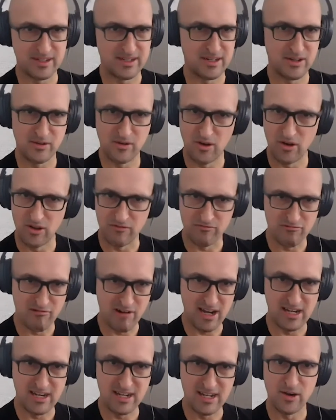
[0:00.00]
on
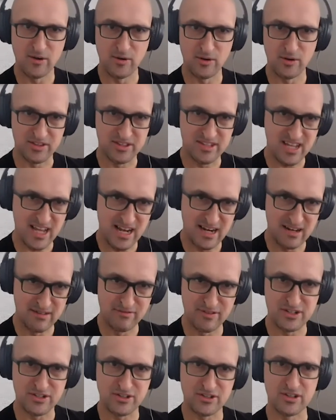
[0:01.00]
radio, on
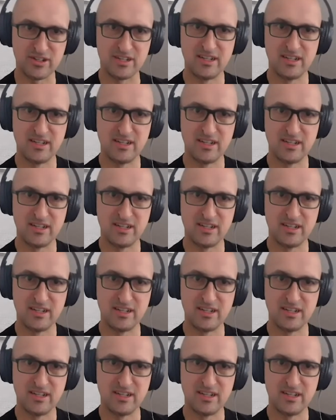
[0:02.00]
television.